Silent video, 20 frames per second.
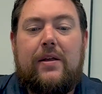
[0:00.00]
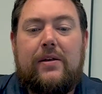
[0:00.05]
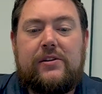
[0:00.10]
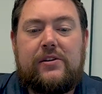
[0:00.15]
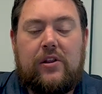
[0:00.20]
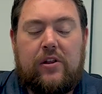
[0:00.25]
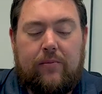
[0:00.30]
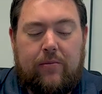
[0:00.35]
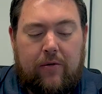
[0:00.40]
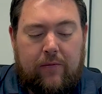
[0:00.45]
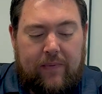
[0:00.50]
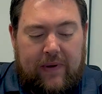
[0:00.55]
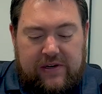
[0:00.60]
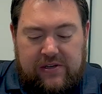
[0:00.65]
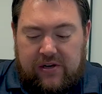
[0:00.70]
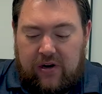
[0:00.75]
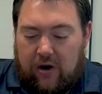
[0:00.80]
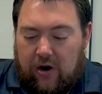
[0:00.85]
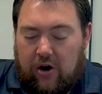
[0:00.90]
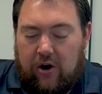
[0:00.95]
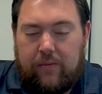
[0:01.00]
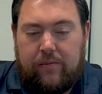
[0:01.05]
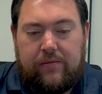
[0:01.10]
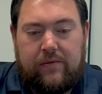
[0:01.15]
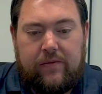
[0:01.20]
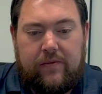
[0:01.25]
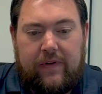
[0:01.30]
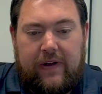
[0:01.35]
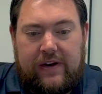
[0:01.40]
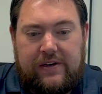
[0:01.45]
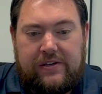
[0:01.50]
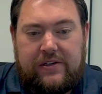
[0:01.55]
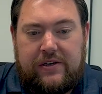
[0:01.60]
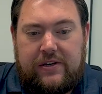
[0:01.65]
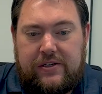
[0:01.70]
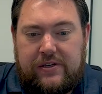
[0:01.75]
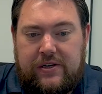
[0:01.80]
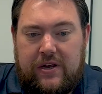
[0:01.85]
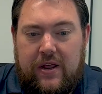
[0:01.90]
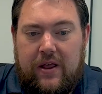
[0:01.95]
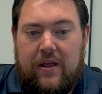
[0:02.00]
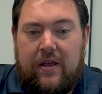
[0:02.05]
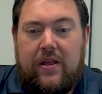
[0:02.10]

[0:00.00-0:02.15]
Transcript: So they're both basically ARM devices.